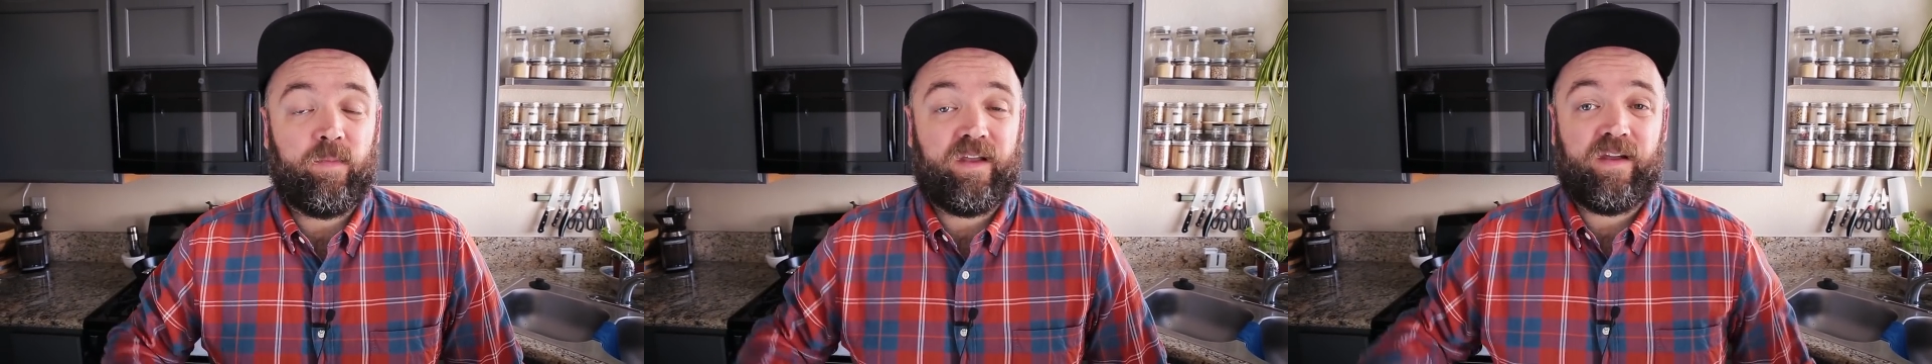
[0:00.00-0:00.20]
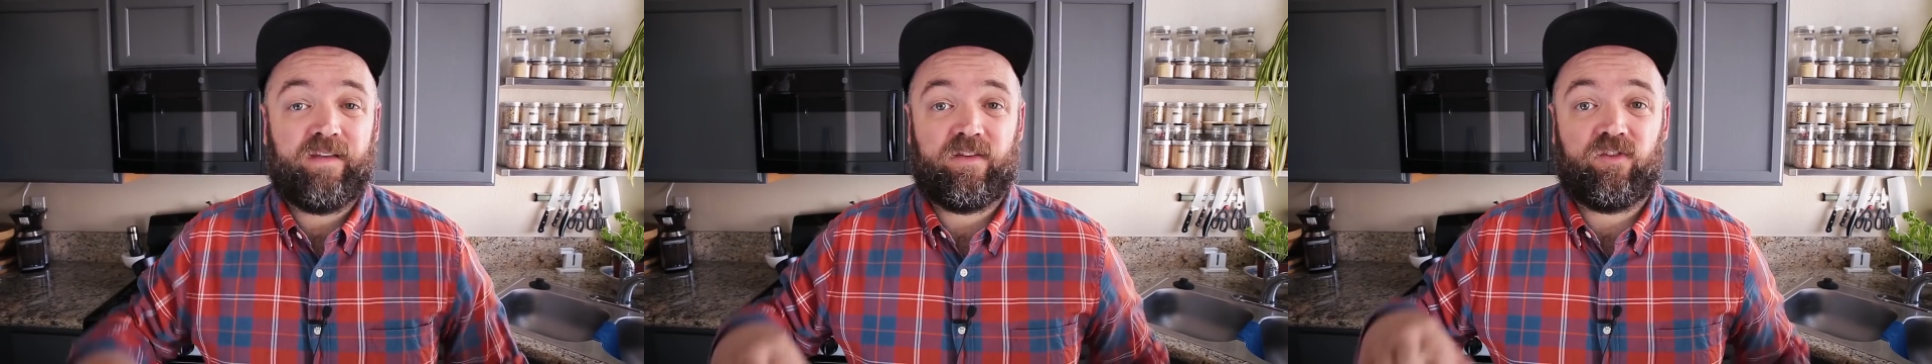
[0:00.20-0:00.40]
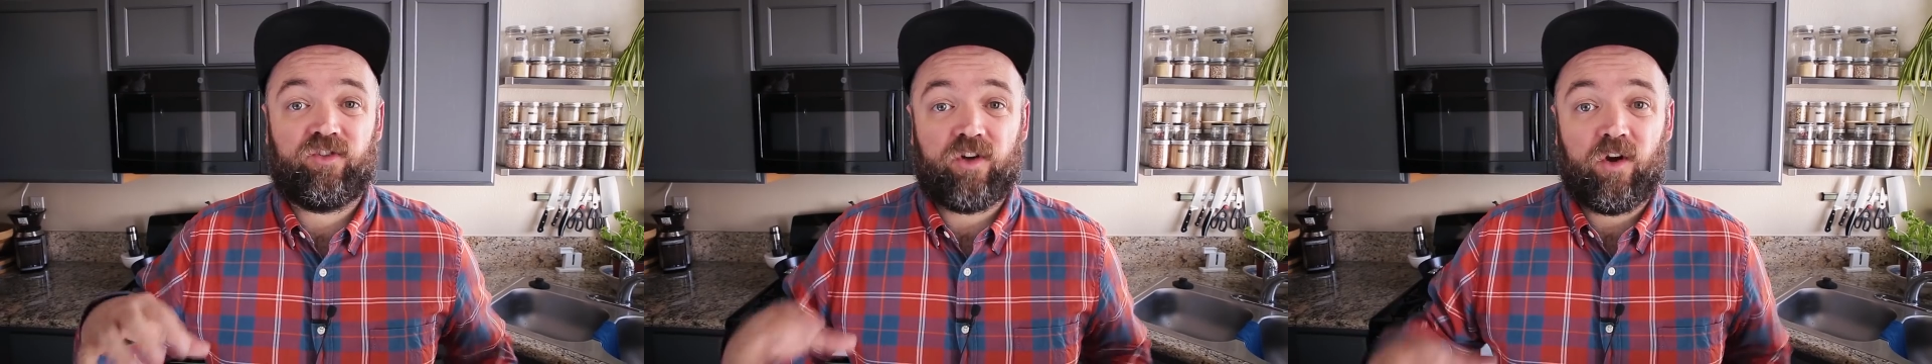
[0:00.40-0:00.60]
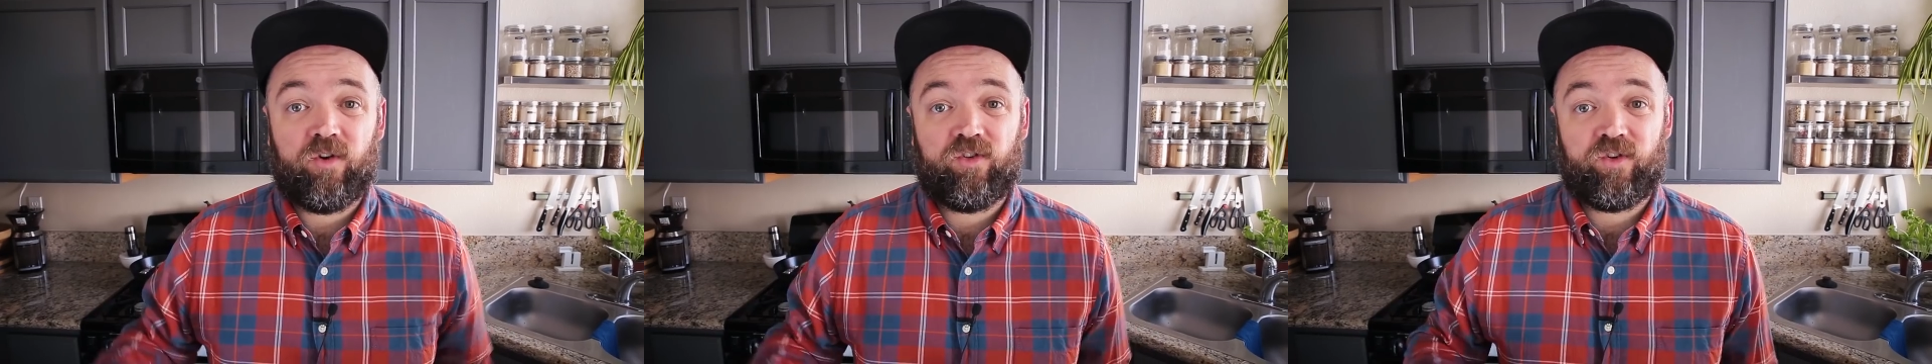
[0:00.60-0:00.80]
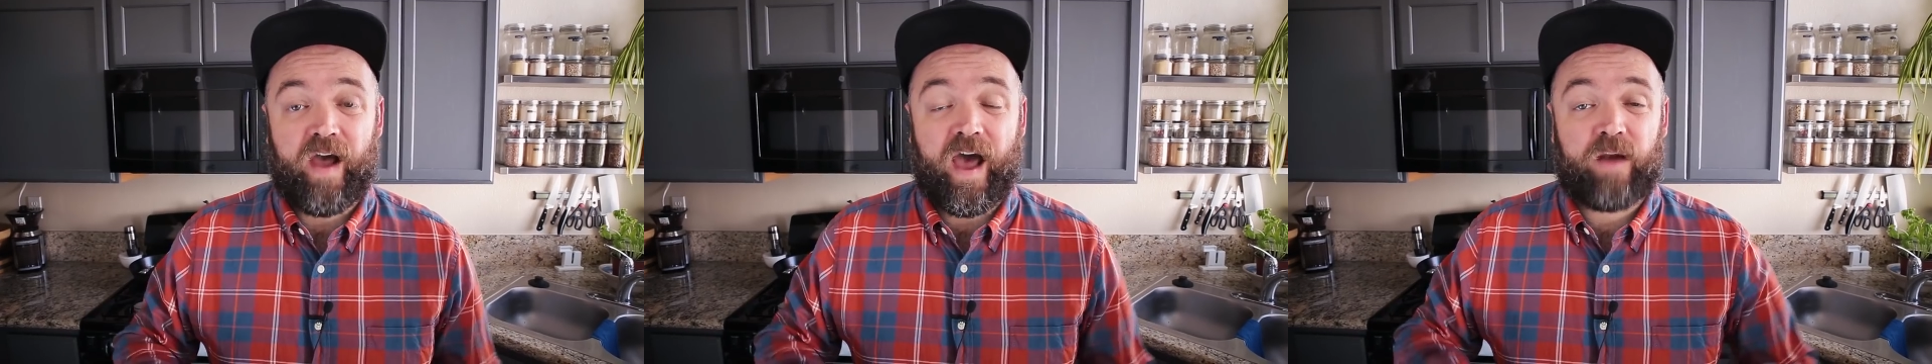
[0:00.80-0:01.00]
because it
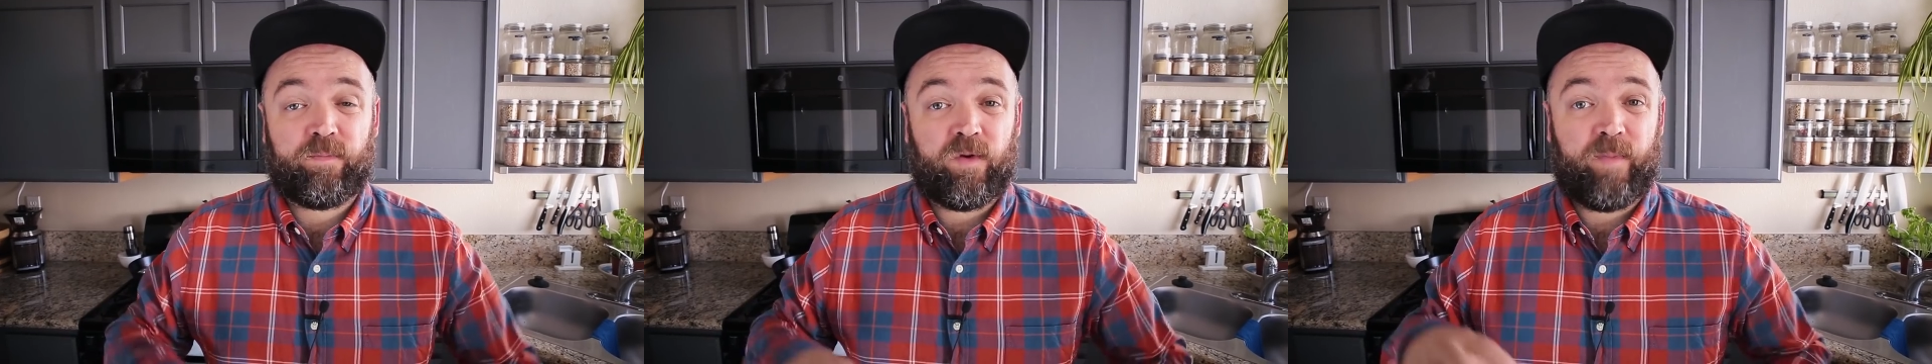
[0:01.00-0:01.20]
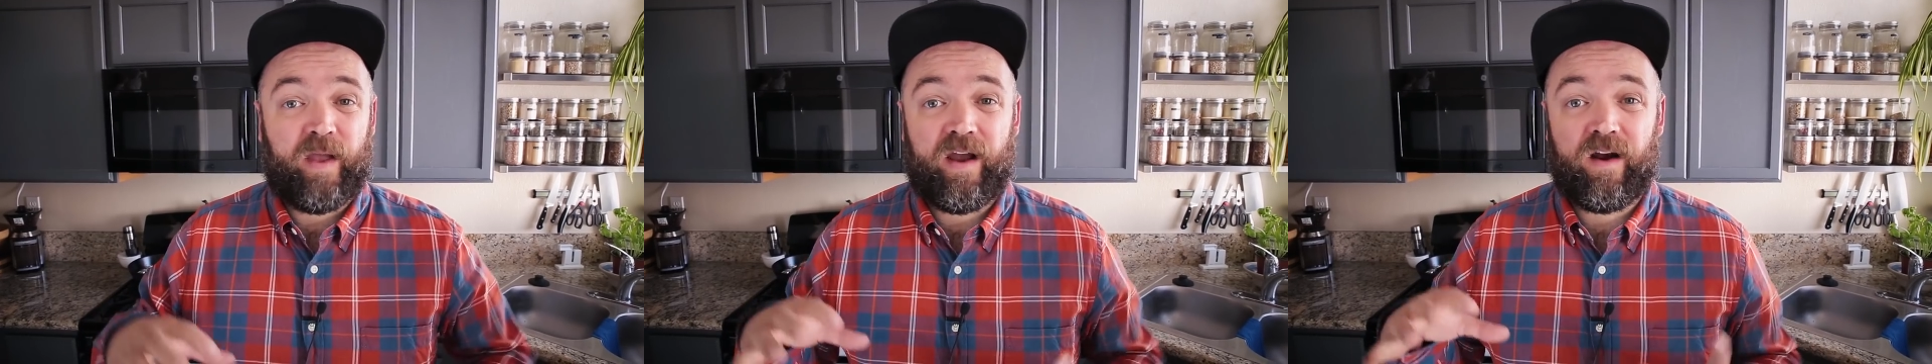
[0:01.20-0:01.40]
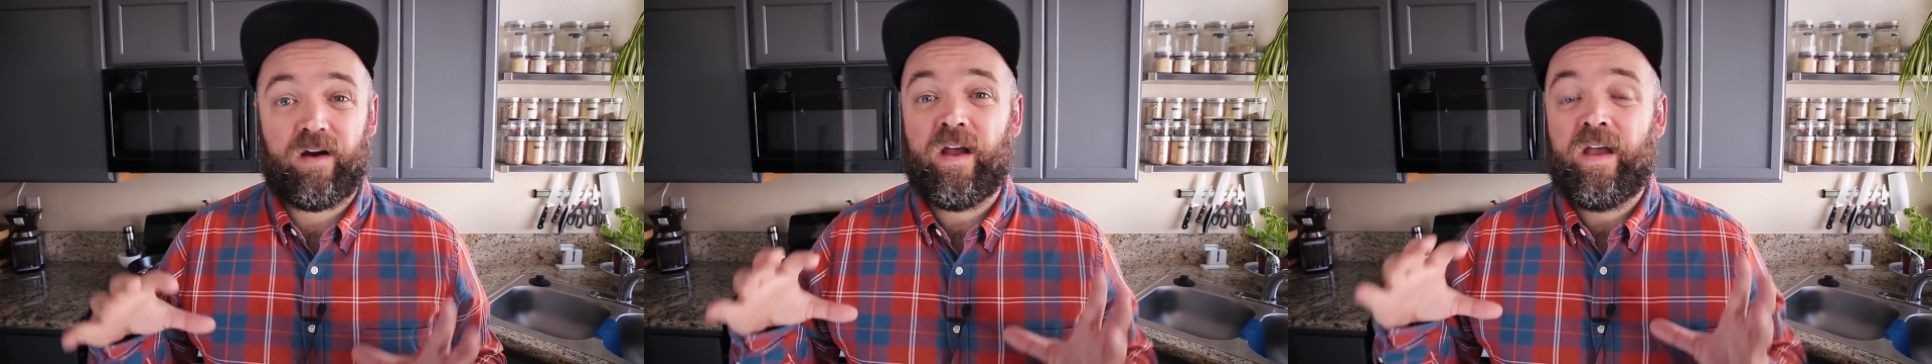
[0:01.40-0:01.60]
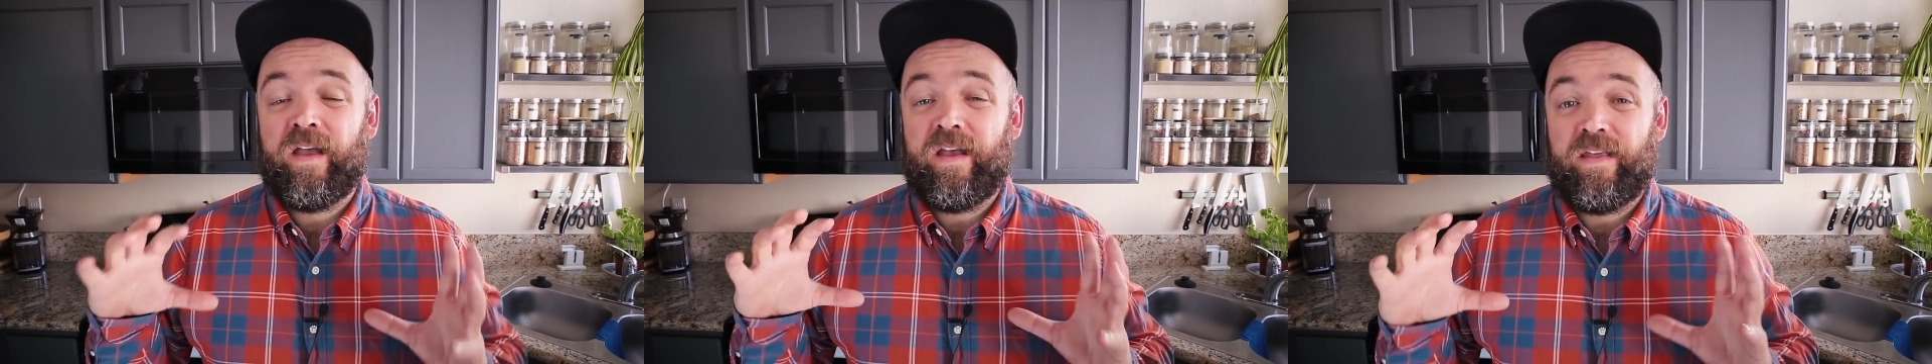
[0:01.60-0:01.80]
shows you how to prepare